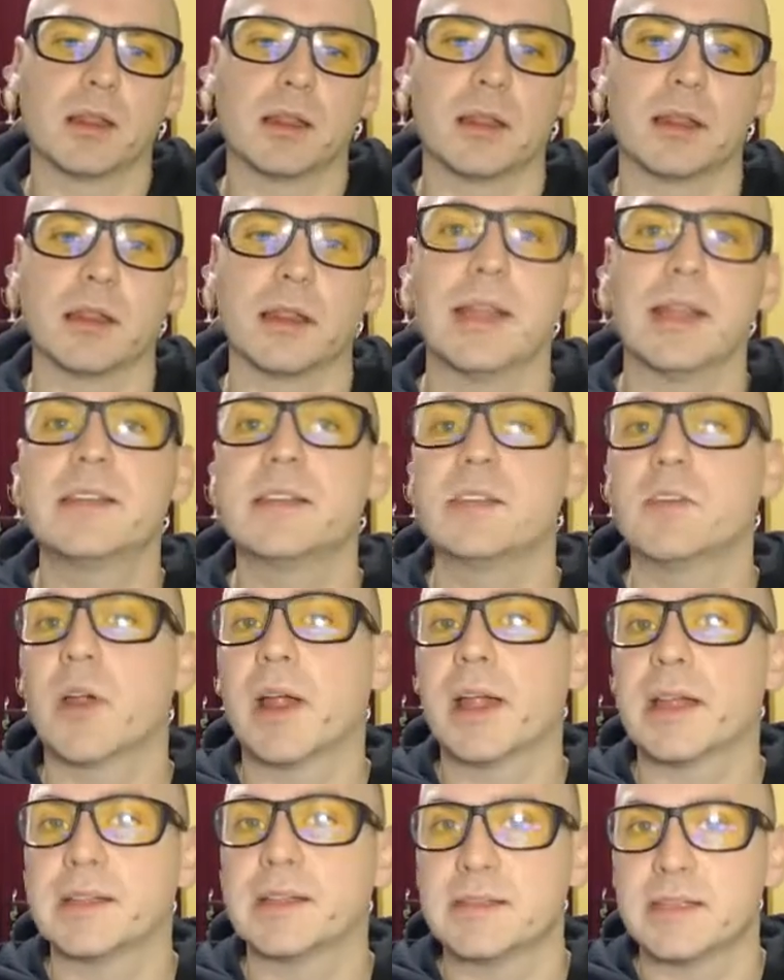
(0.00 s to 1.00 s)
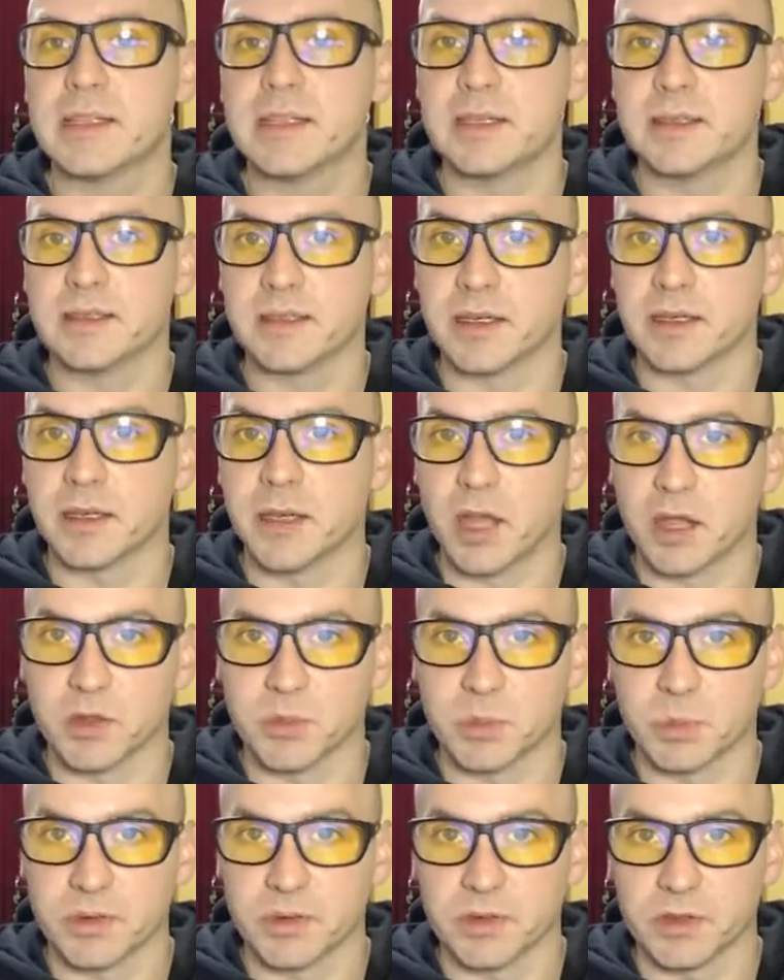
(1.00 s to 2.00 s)
Let's try and see this in another
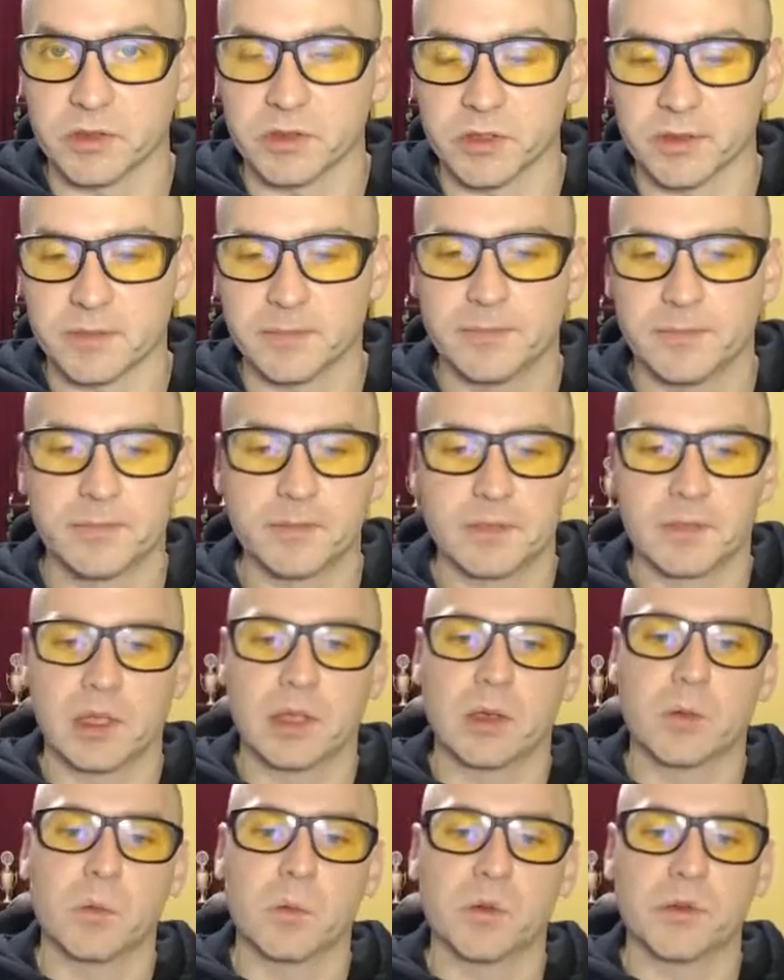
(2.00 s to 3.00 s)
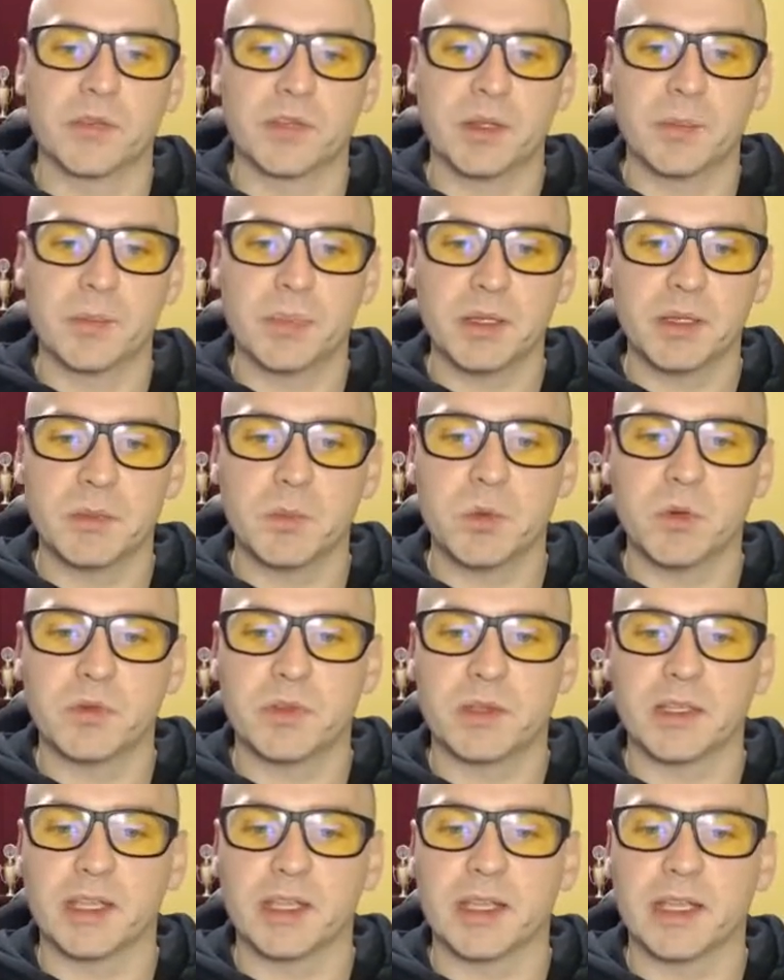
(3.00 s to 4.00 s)
position. We'll simply move
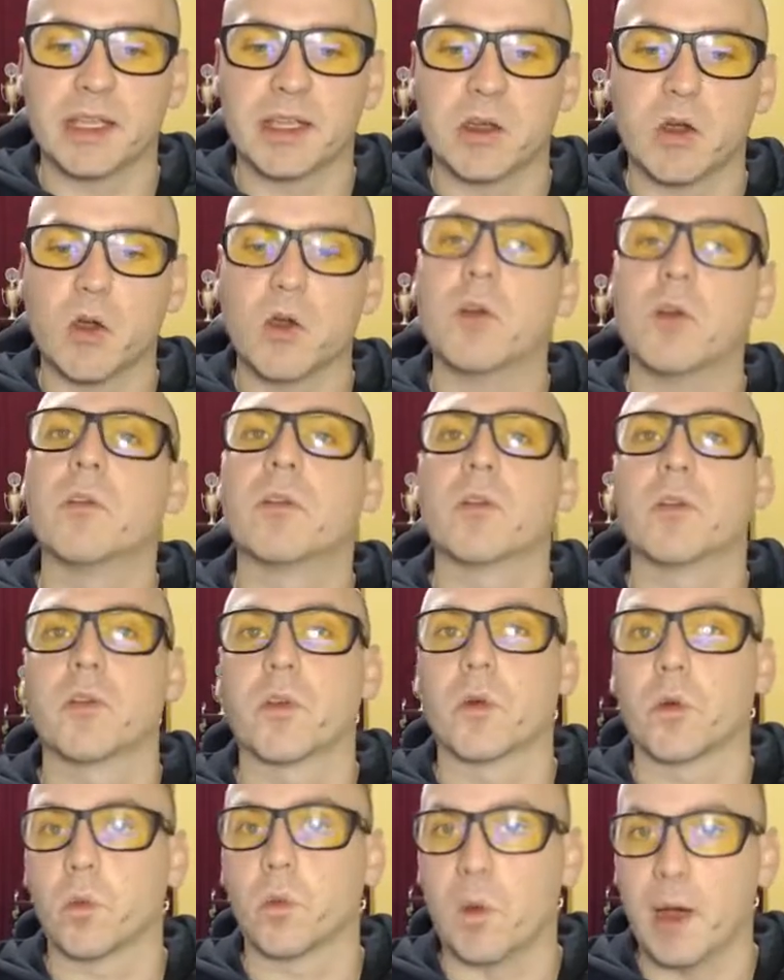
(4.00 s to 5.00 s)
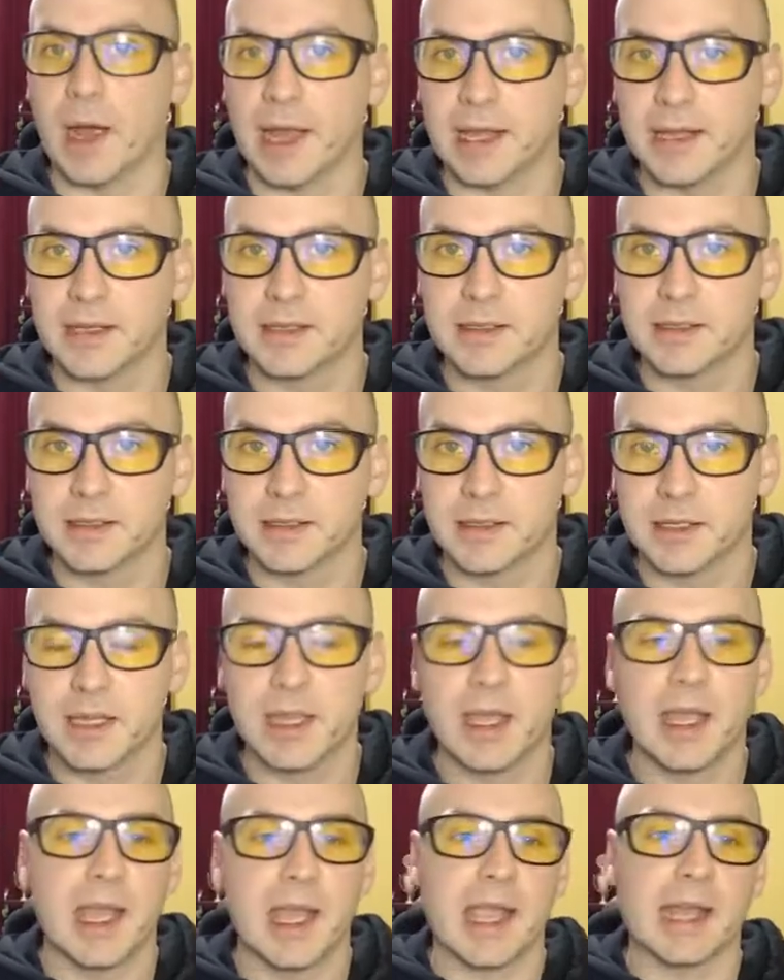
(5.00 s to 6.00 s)
the king over for white,
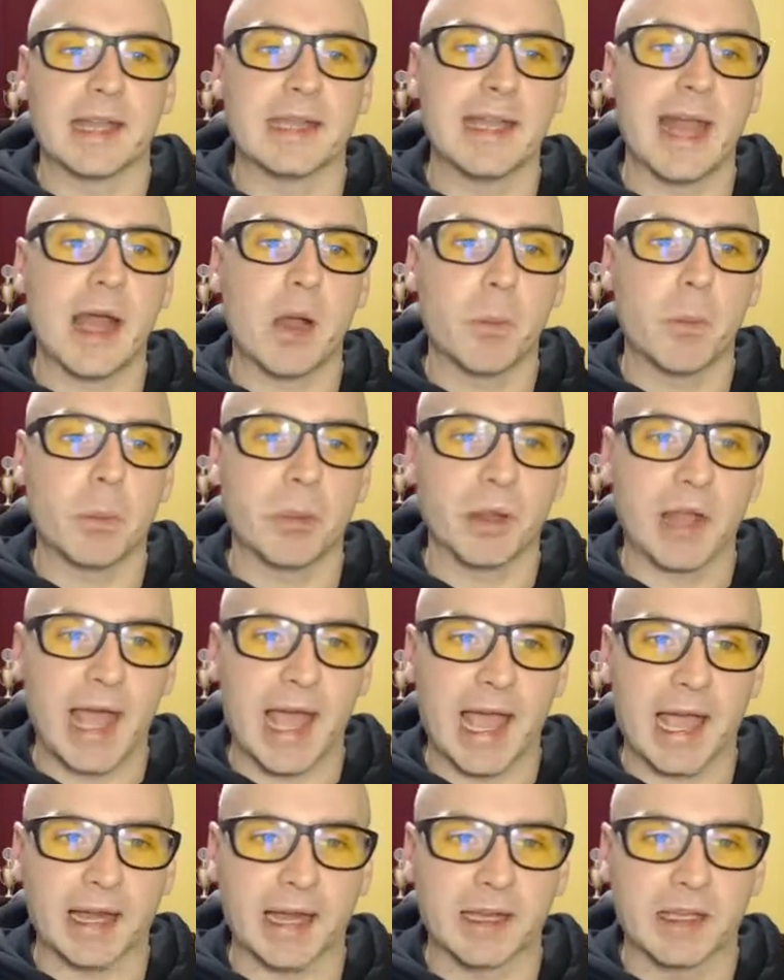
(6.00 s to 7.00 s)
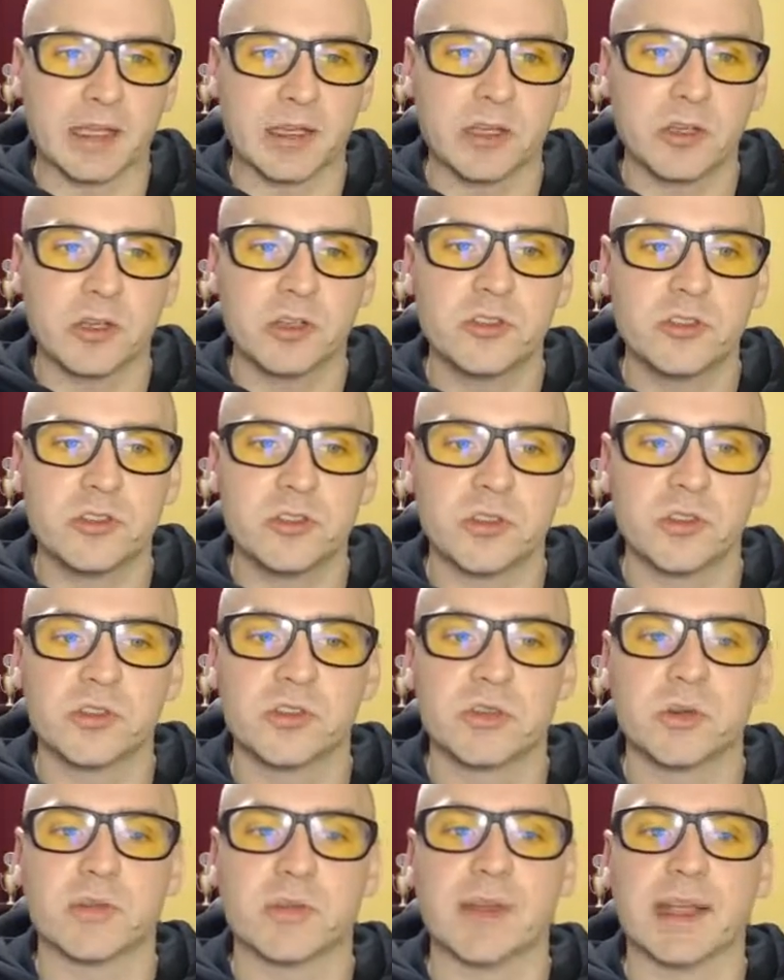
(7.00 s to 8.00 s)
and now black could choose
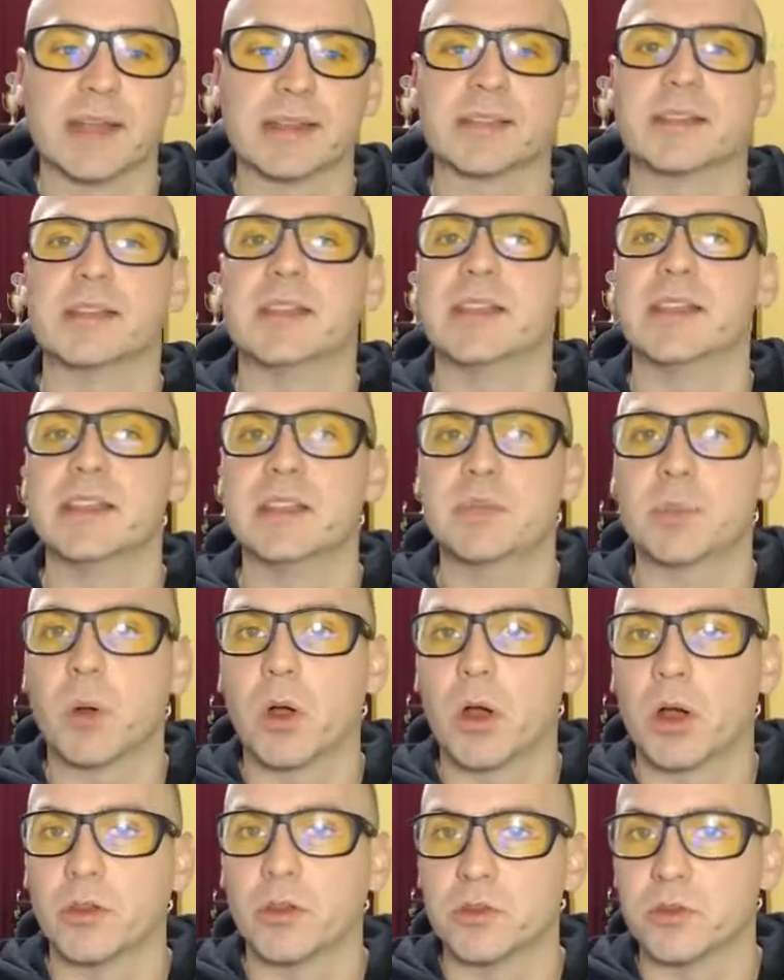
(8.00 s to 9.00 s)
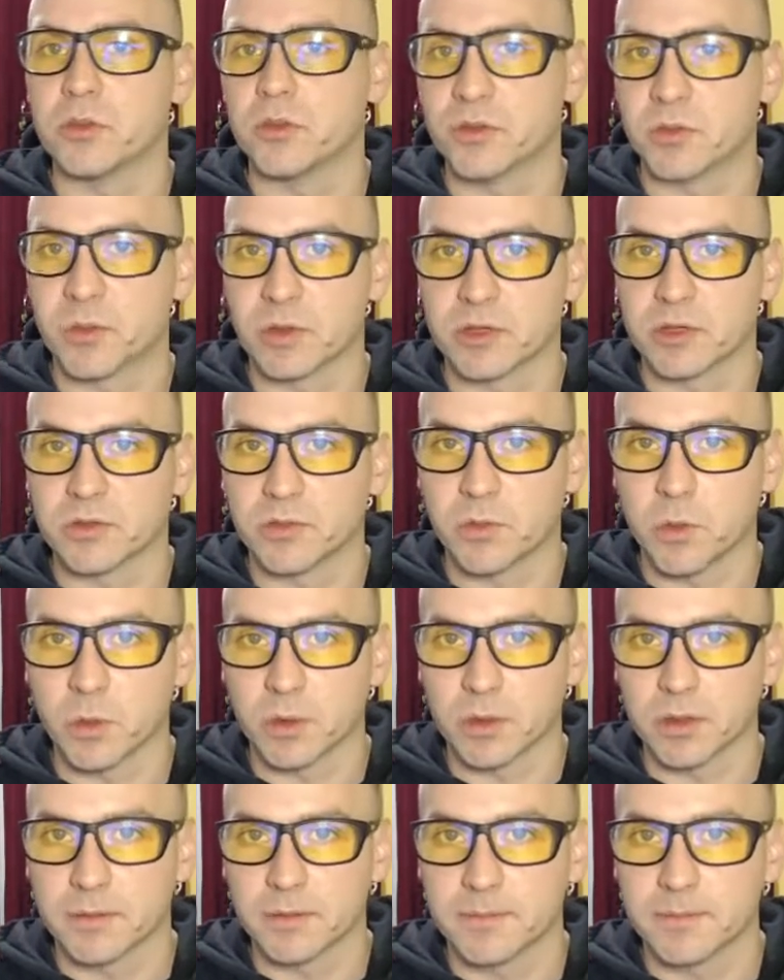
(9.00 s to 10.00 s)
to advance this pawn 2 squares forward.